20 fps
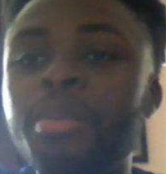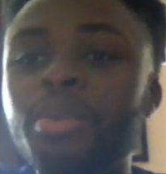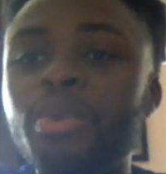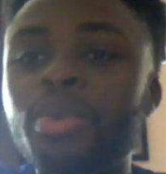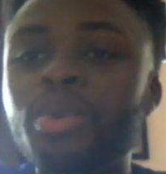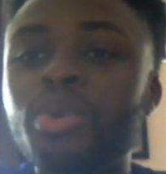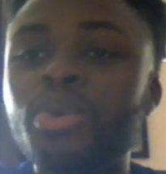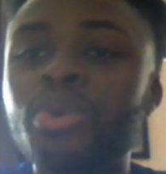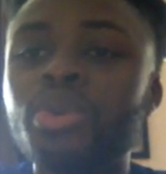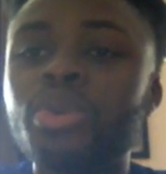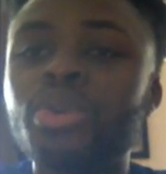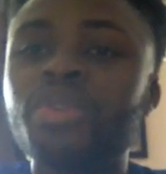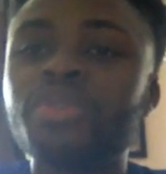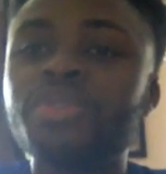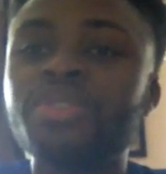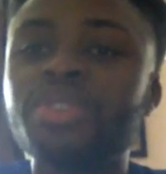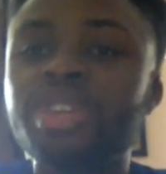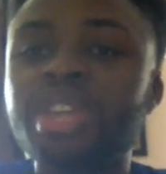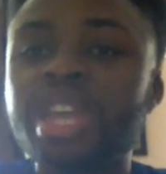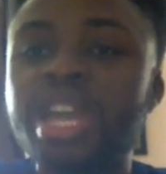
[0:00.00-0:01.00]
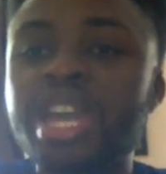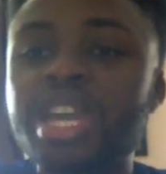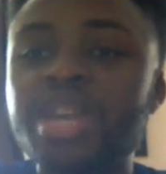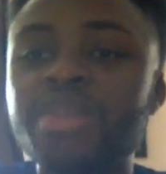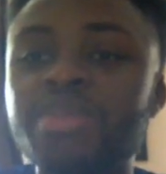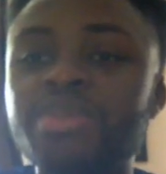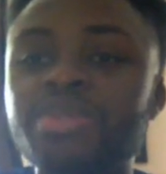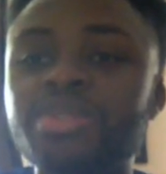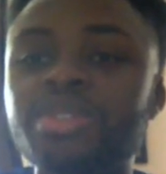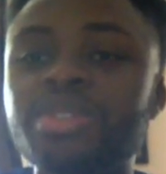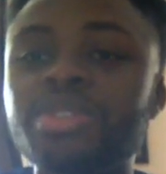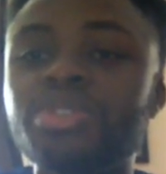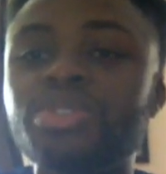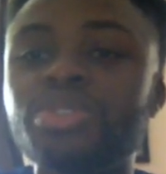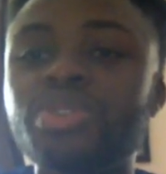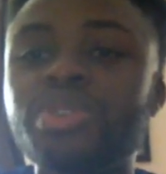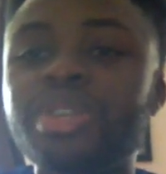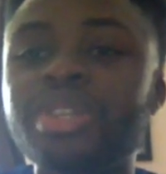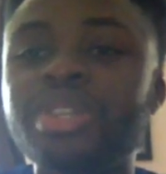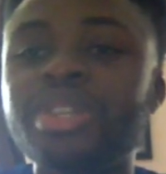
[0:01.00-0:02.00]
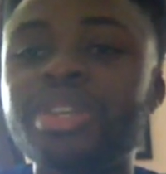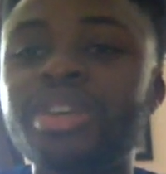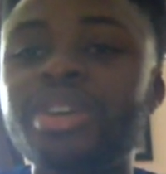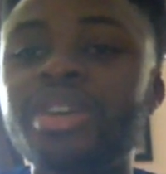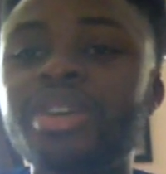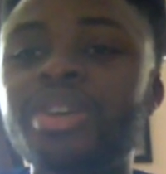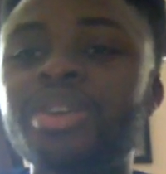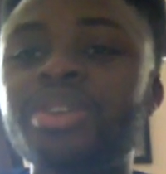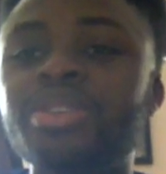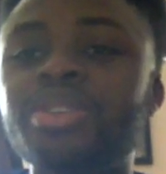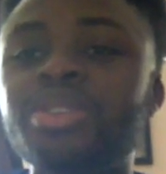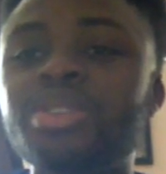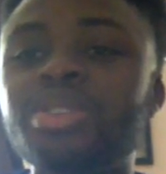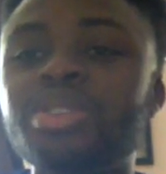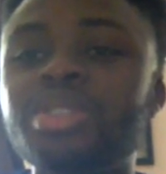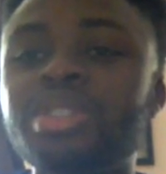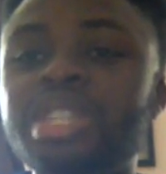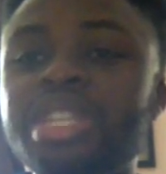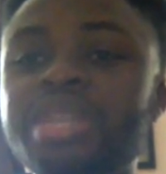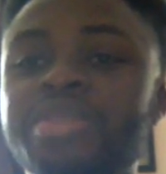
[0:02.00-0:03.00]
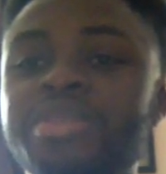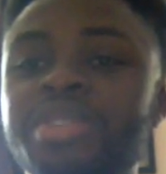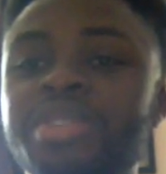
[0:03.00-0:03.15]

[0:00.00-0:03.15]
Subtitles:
more of your games during the Team